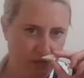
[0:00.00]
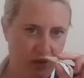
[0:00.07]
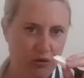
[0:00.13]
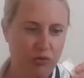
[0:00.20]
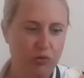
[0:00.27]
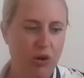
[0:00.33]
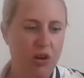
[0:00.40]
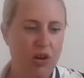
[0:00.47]
a
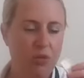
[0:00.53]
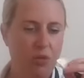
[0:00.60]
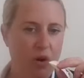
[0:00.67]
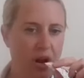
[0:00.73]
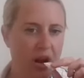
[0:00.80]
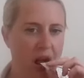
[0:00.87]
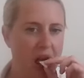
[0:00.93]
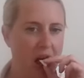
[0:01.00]
dry
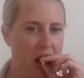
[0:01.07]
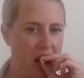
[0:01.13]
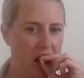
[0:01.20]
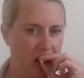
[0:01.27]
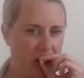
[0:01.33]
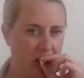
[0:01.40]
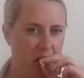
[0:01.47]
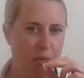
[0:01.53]
white,
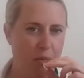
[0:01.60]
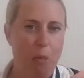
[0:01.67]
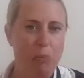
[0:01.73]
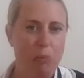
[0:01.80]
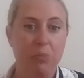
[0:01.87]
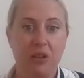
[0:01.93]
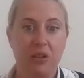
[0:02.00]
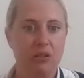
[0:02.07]

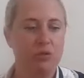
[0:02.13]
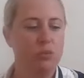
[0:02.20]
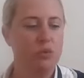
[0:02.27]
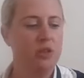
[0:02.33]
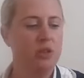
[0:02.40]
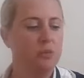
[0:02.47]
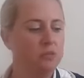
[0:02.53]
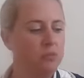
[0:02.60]
Pinot
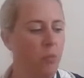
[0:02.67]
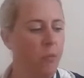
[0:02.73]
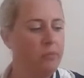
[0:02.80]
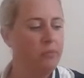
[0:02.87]
Noir.